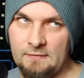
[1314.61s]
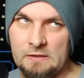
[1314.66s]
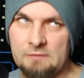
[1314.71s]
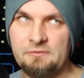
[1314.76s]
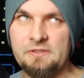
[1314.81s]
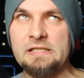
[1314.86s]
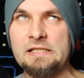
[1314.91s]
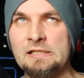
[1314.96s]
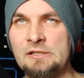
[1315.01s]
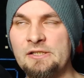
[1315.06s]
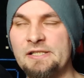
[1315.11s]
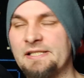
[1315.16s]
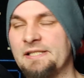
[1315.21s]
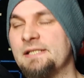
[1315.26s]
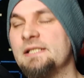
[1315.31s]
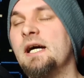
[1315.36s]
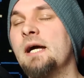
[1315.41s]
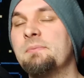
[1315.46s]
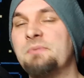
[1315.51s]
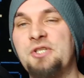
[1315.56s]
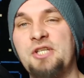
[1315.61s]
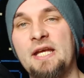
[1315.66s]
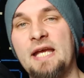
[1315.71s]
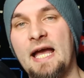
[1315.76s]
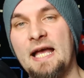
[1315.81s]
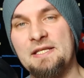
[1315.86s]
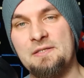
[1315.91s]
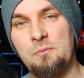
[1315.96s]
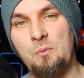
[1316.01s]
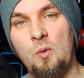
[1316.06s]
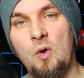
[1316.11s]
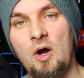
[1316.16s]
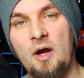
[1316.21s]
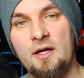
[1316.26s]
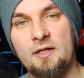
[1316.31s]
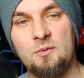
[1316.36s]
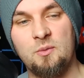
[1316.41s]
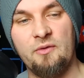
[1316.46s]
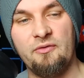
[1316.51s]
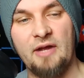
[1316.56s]
for the longest time, shit hasn't
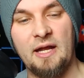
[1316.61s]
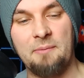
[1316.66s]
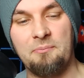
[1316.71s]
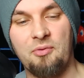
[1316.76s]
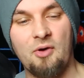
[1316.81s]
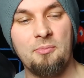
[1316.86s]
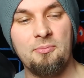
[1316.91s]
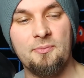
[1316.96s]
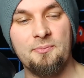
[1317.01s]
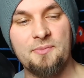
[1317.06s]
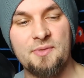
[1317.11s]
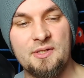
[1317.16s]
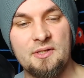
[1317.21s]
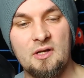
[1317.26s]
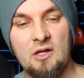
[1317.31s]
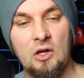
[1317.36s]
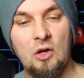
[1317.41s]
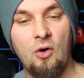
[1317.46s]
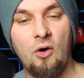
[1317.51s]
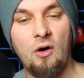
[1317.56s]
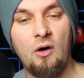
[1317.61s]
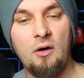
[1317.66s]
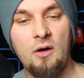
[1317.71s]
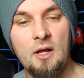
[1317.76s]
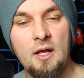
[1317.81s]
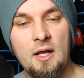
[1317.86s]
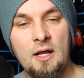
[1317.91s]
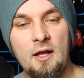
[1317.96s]
worked. We've had problems galore.